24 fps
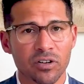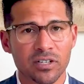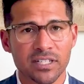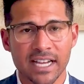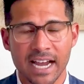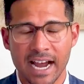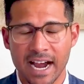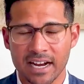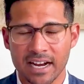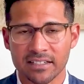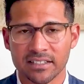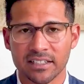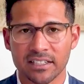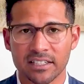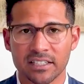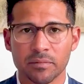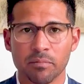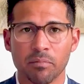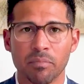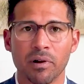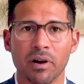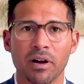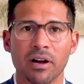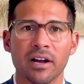taxes
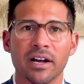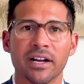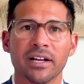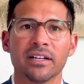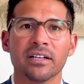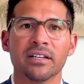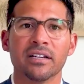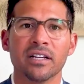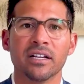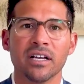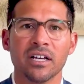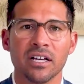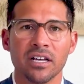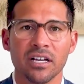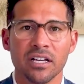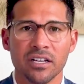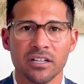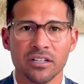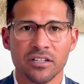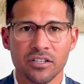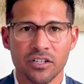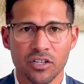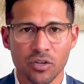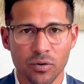by
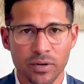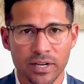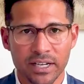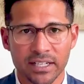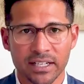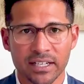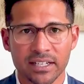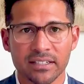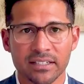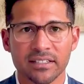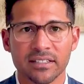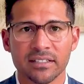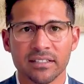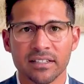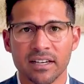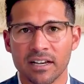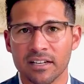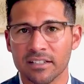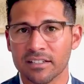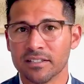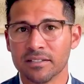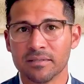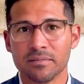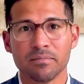doing this.
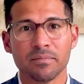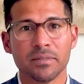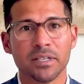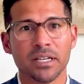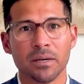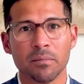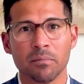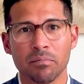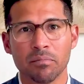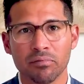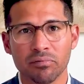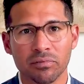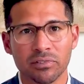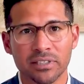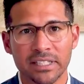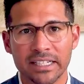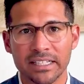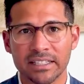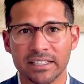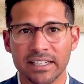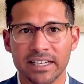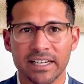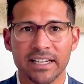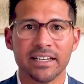It's
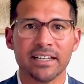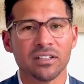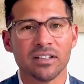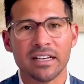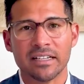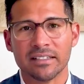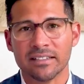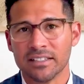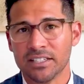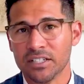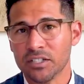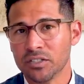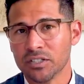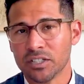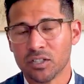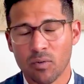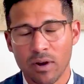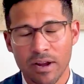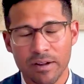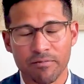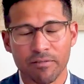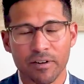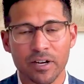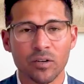used
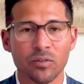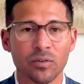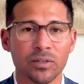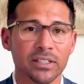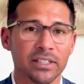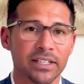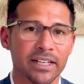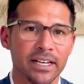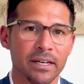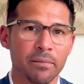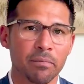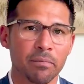quite frequently